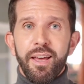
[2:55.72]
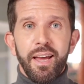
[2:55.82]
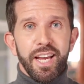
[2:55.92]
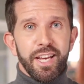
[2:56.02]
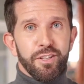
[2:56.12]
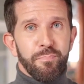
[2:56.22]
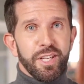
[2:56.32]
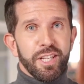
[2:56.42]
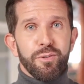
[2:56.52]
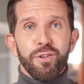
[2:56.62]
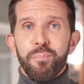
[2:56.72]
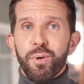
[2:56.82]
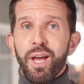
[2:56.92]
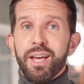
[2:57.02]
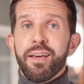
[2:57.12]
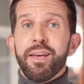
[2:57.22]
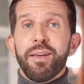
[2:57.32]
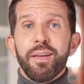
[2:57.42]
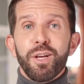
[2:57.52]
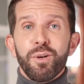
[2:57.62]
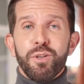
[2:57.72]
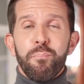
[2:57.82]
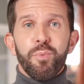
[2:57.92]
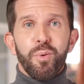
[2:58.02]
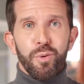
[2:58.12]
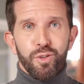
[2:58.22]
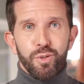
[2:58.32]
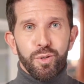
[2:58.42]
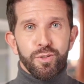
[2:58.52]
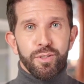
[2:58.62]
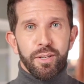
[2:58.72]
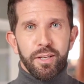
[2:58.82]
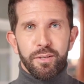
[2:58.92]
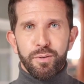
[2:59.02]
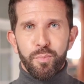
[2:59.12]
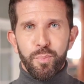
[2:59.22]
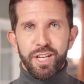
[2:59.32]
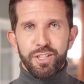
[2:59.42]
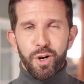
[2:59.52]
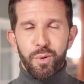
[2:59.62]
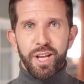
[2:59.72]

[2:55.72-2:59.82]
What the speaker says: And speaking of supply, here's the brutal truth. We don't